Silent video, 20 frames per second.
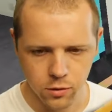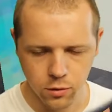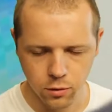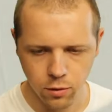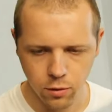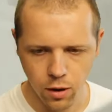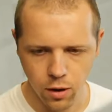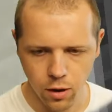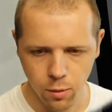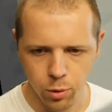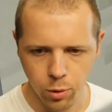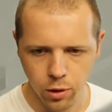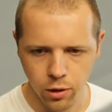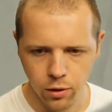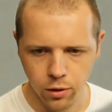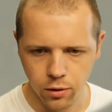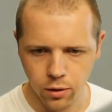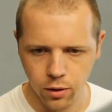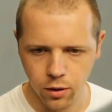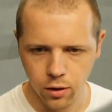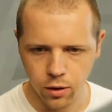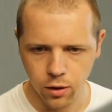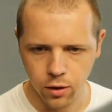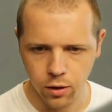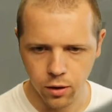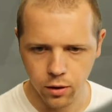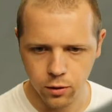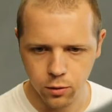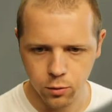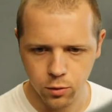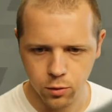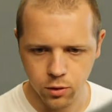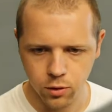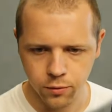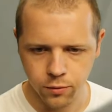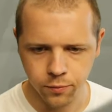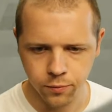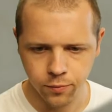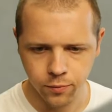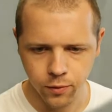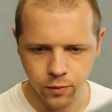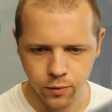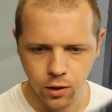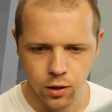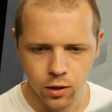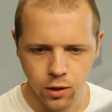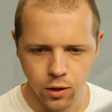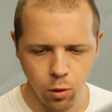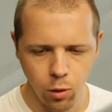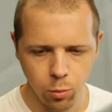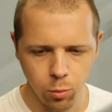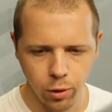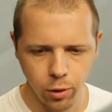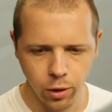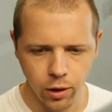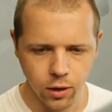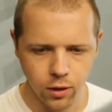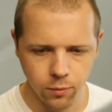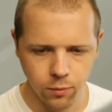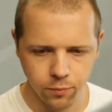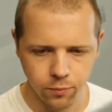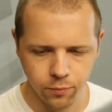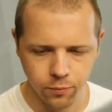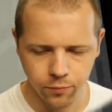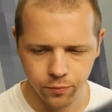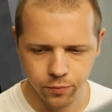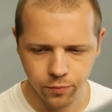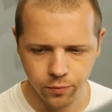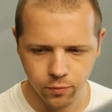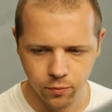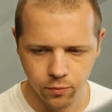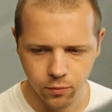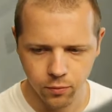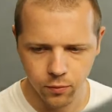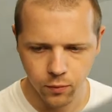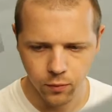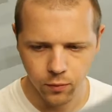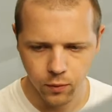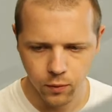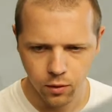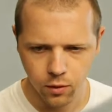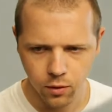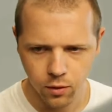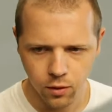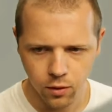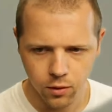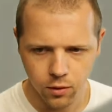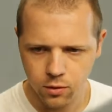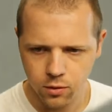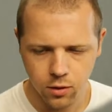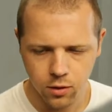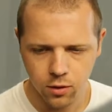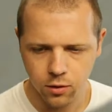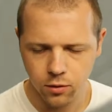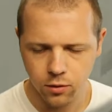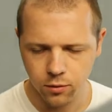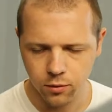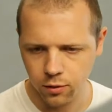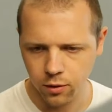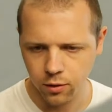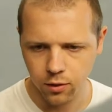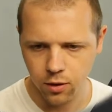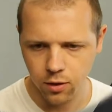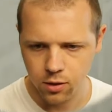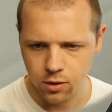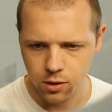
grab a part. You won't break it because it doesn't